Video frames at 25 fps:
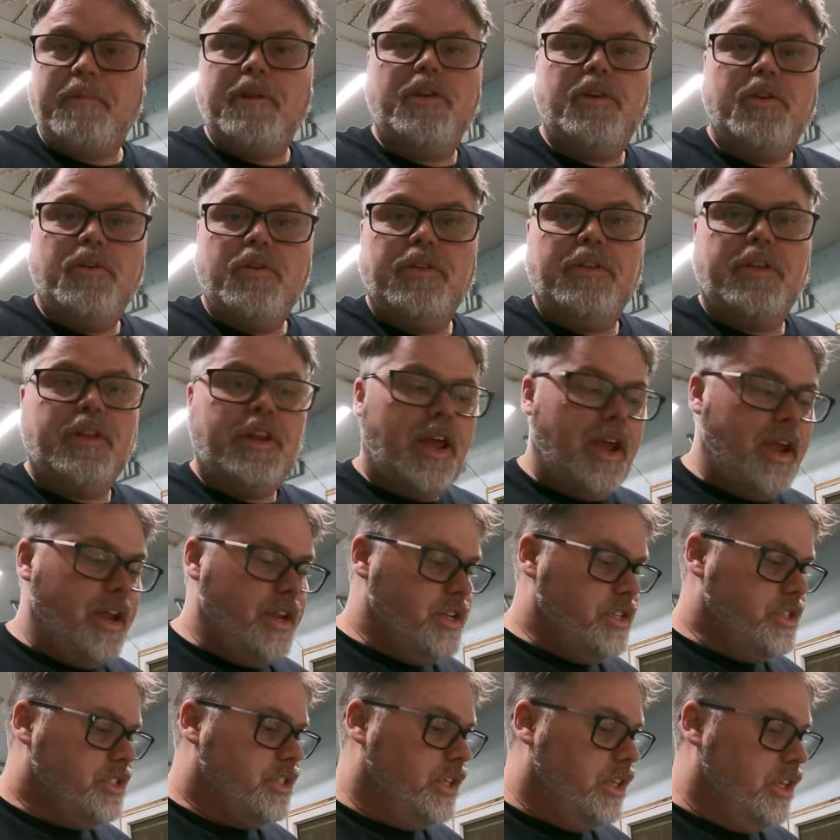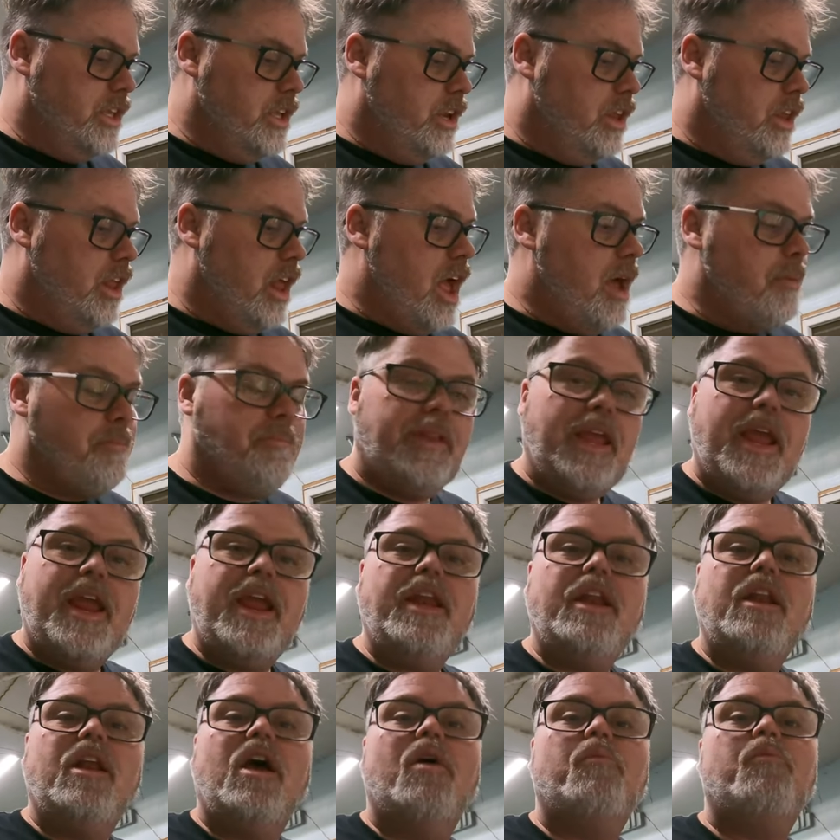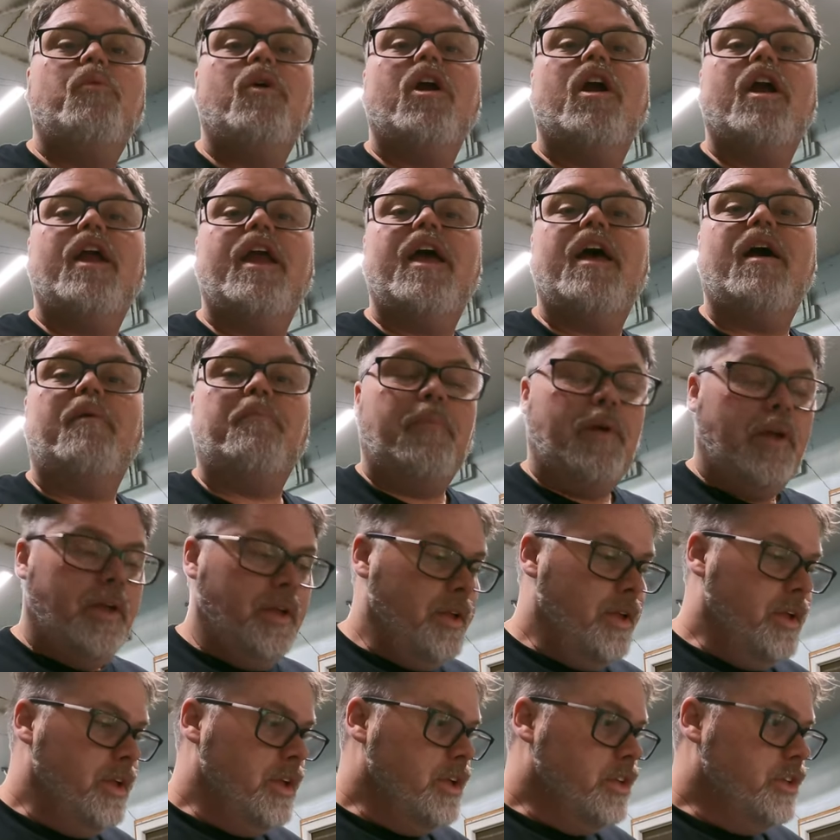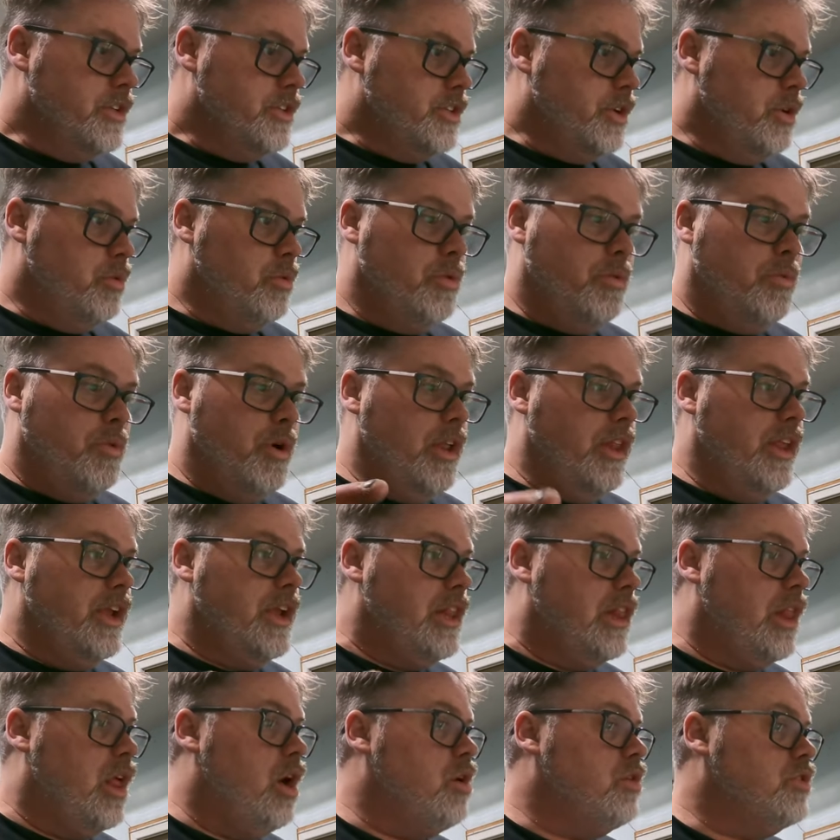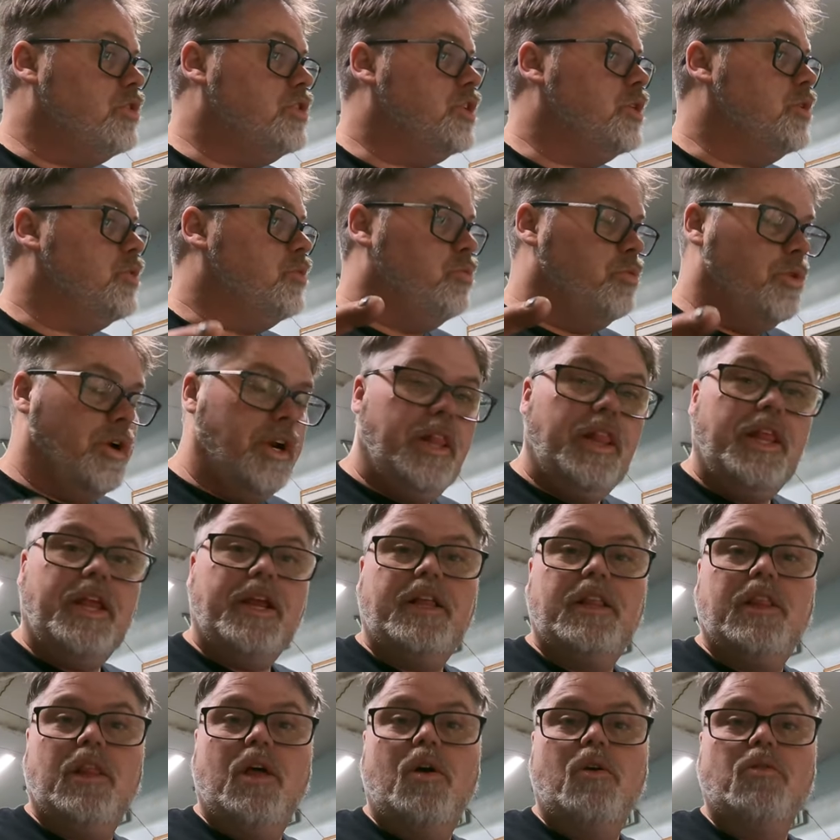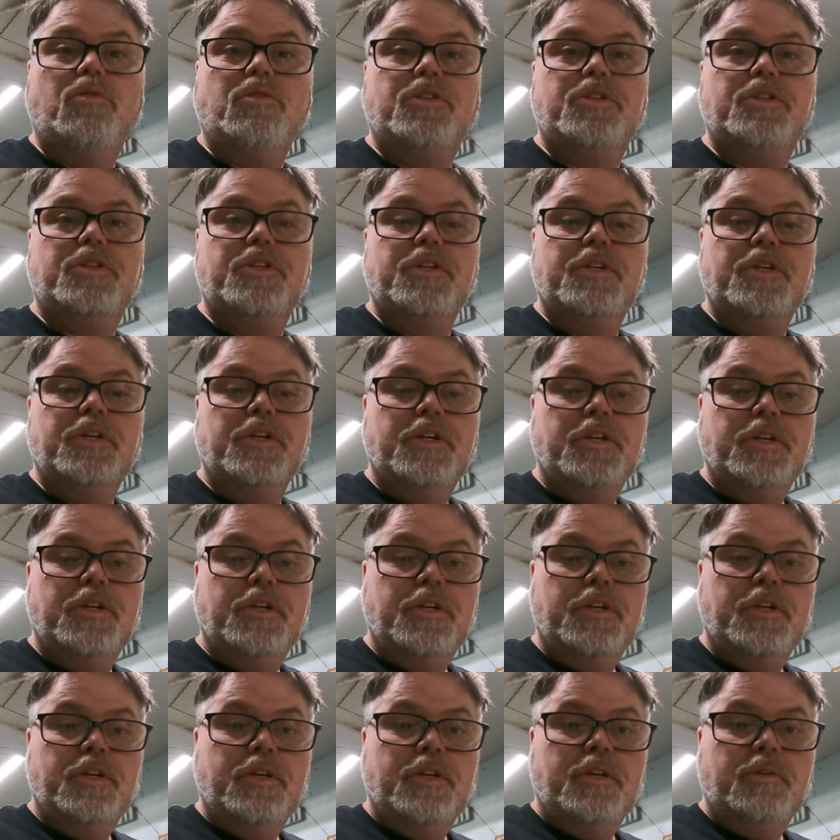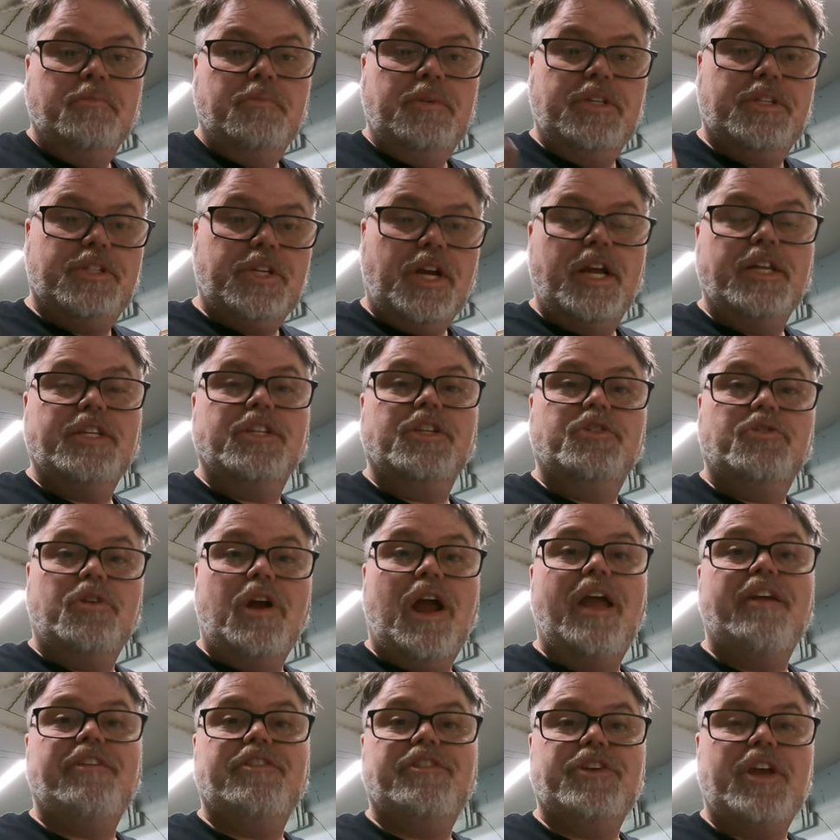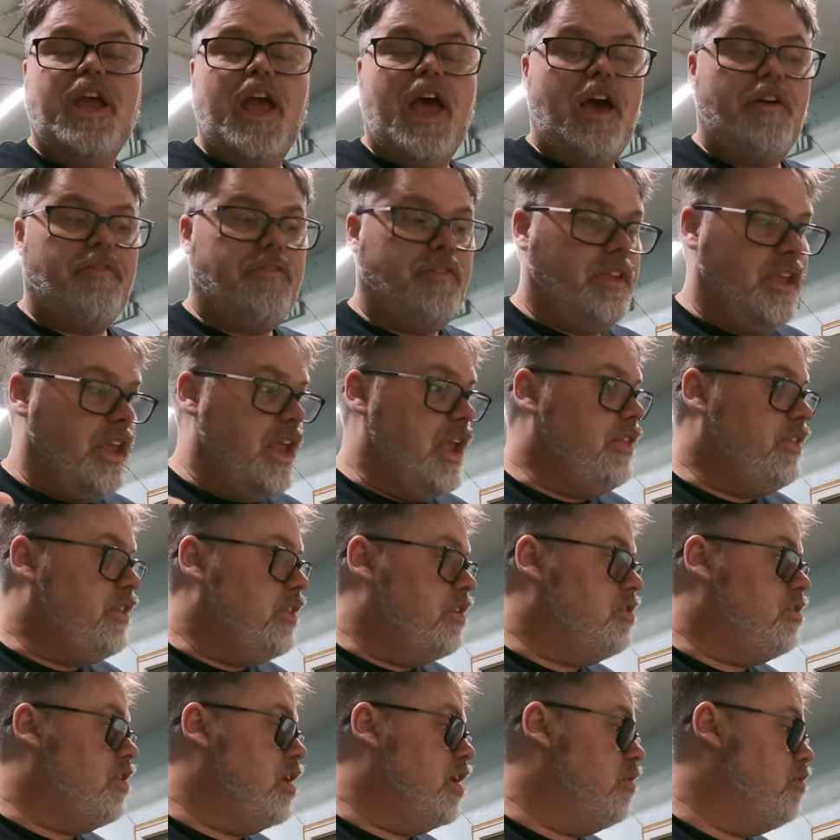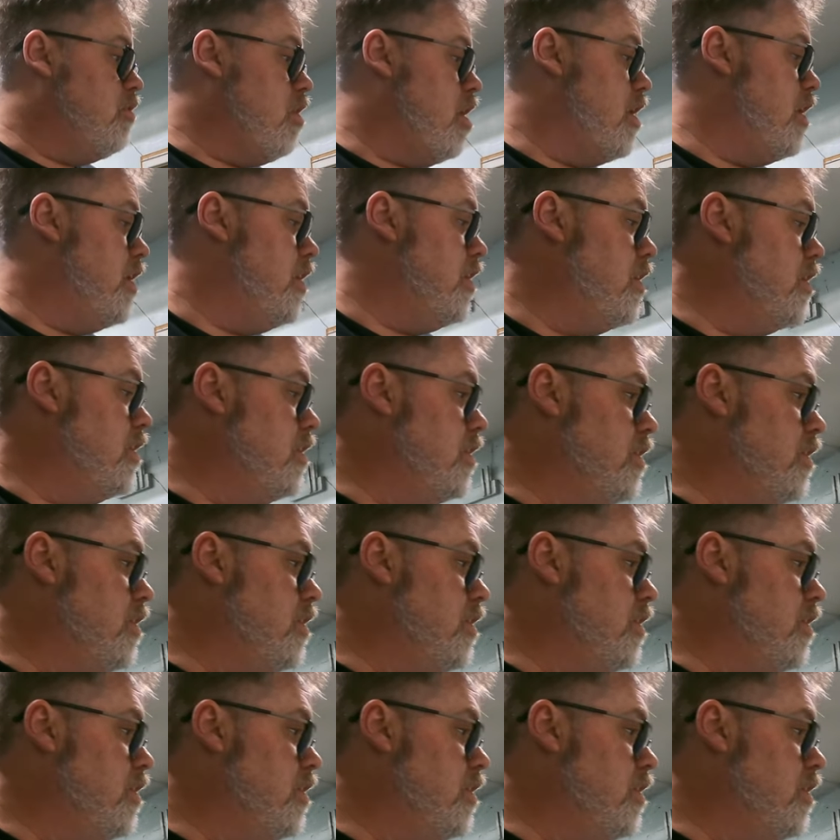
been doing tonight. Just a little update on where I am. So we're really close, really close, besides the drive shaft, to getting this thing running.